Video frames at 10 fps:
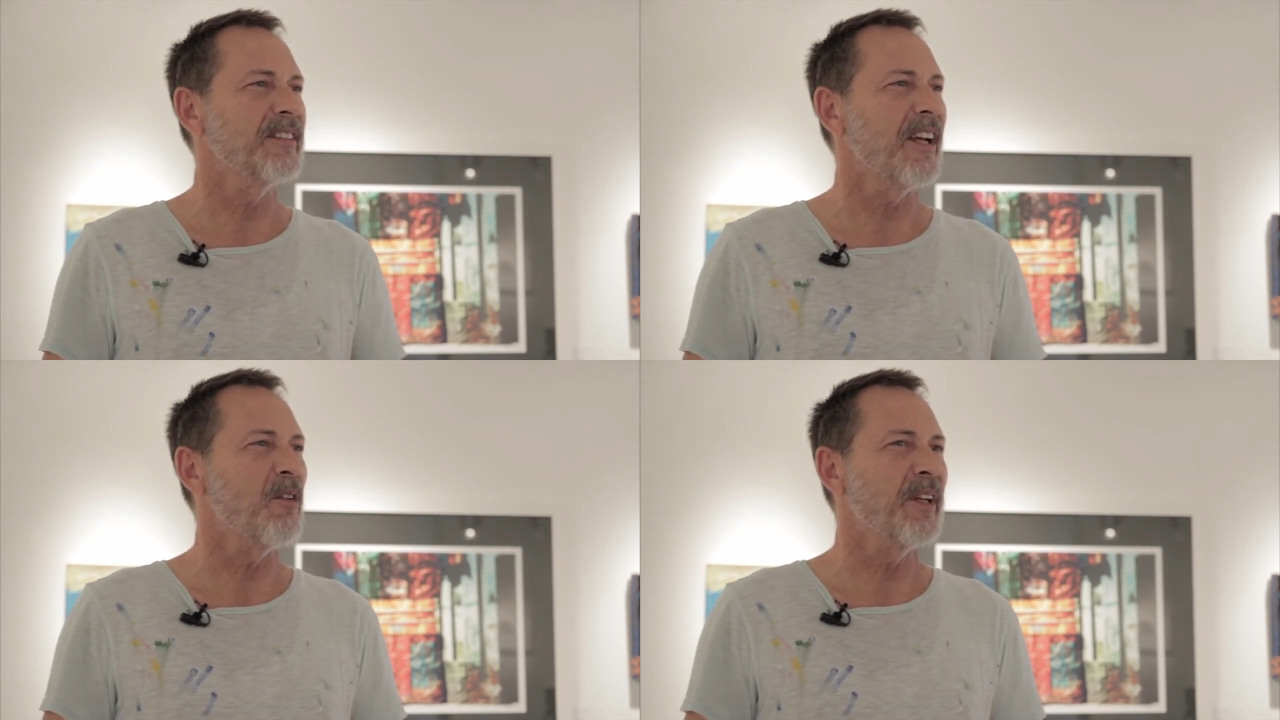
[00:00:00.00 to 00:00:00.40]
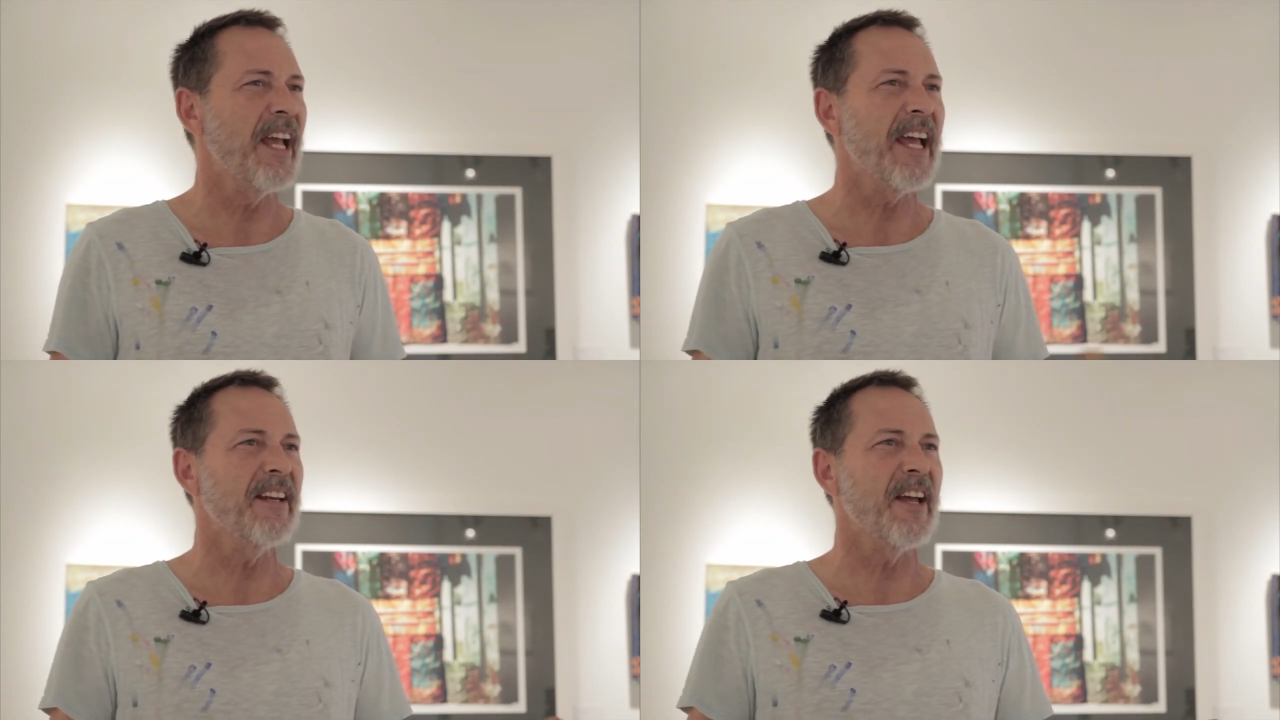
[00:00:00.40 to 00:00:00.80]
I only
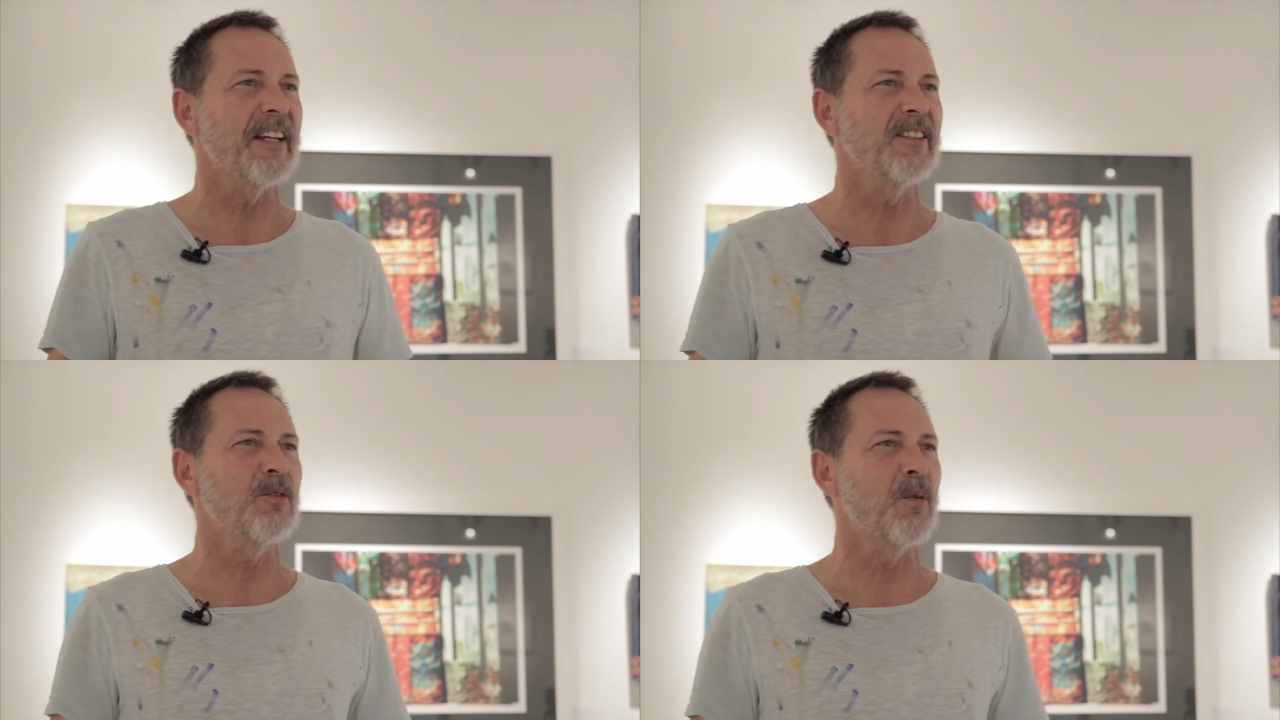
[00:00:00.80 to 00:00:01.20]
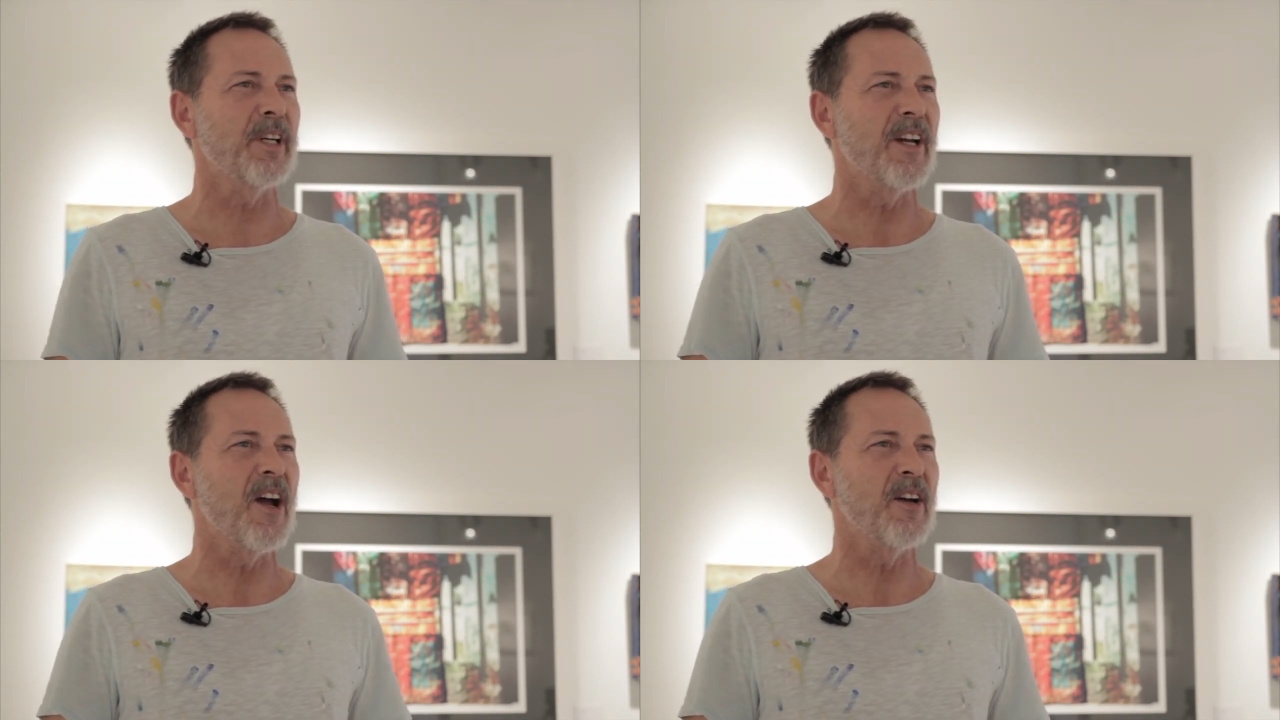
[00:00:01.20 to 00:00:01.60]
had like
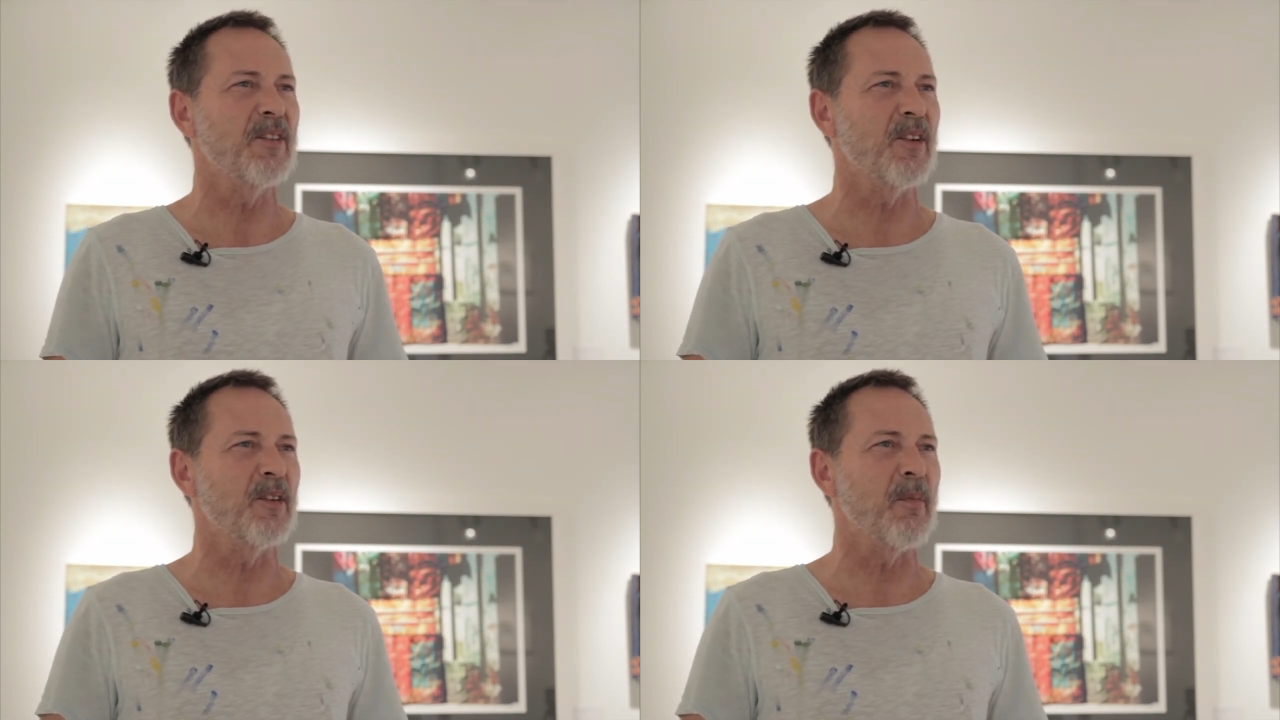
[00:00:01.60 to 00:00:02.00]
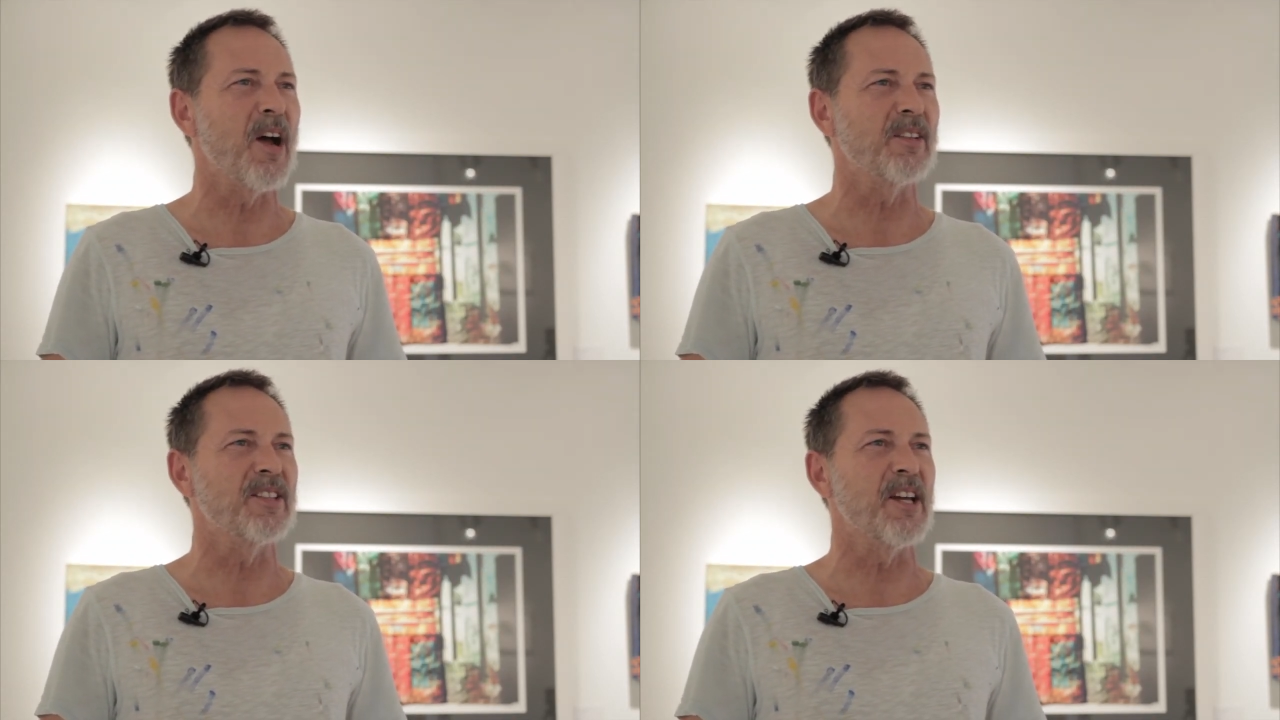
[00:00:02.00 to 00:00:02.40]
29 or 30
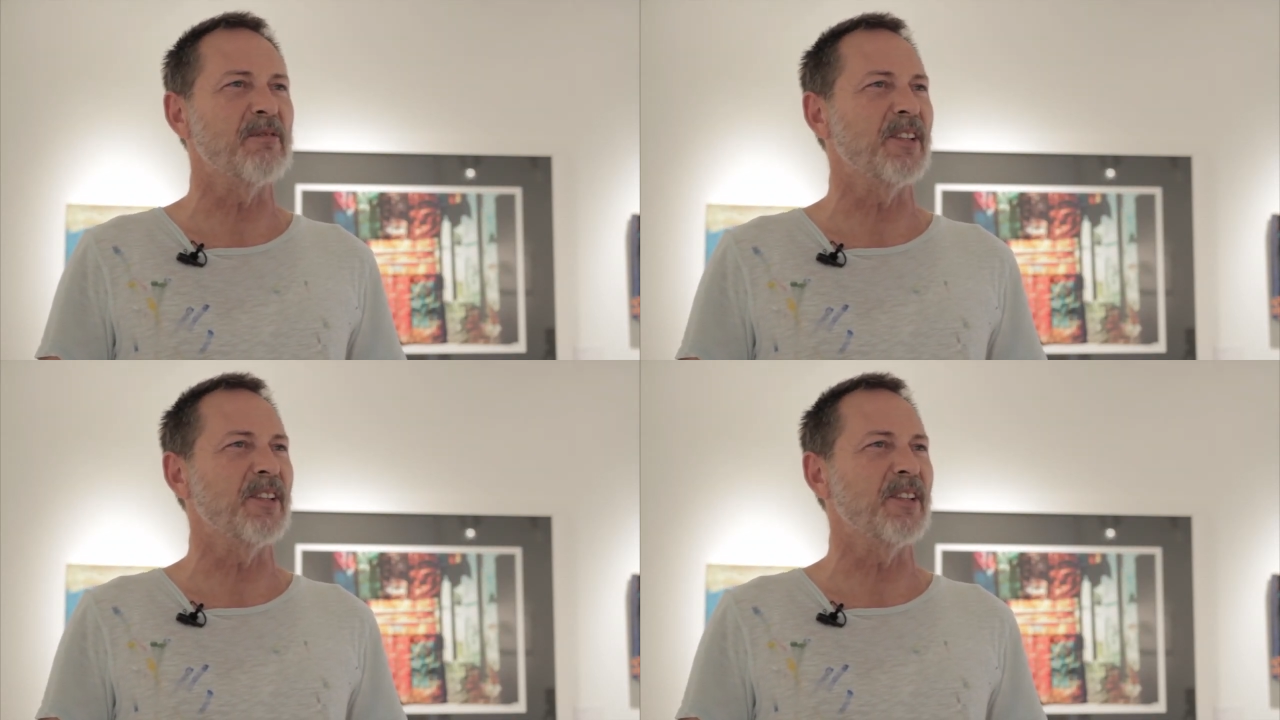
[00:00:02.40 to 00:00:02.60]
miles left